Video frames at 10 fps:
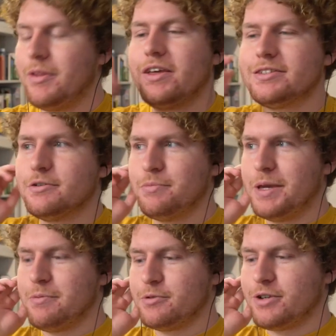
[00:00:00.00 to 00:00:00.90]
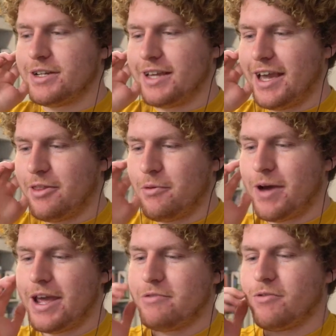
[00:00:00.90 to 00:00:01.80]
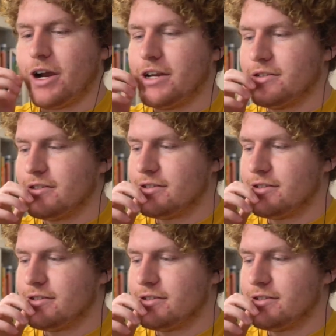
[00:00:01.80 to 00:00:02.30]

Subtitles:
mean, there's still people trying to get in the way. Reiner's